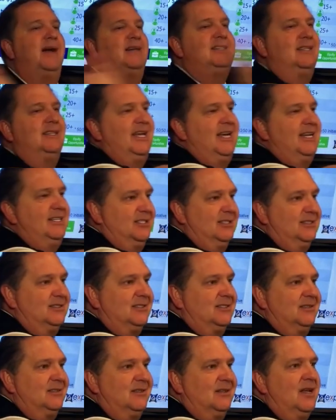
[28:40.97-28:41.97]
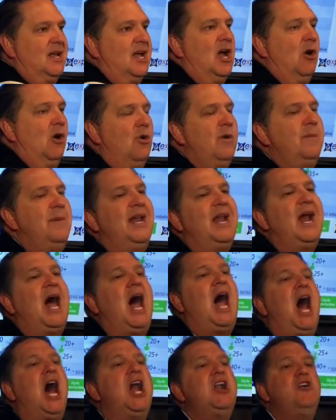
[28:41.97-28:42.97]
to the agents. We made
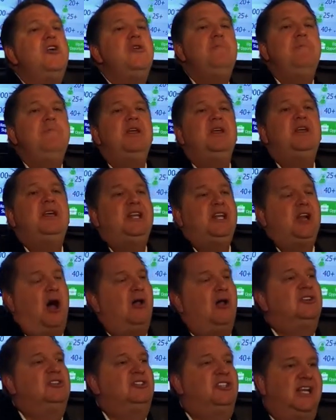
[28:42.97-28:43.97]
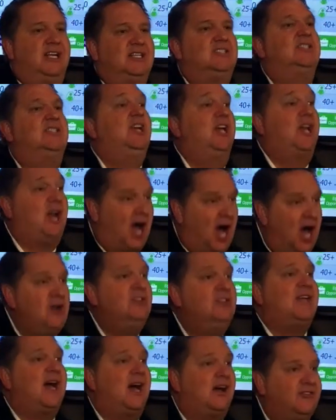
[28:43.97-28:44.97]
$100 million in ancillary. You get
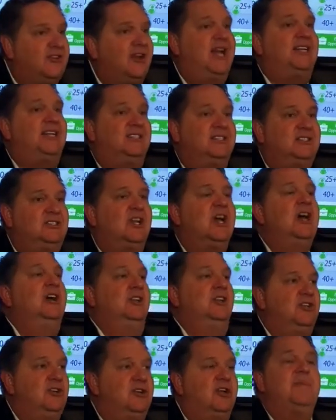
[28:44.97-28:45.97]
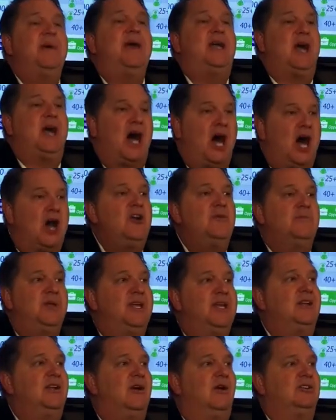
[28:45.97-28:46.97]
100,000 agents, you can make $100
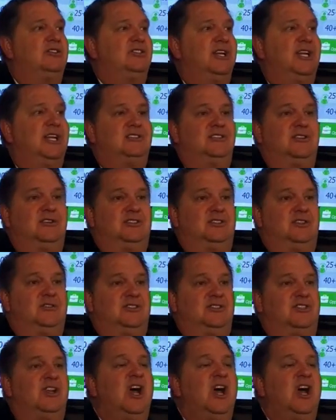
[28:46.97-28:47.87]
million in ancillary services.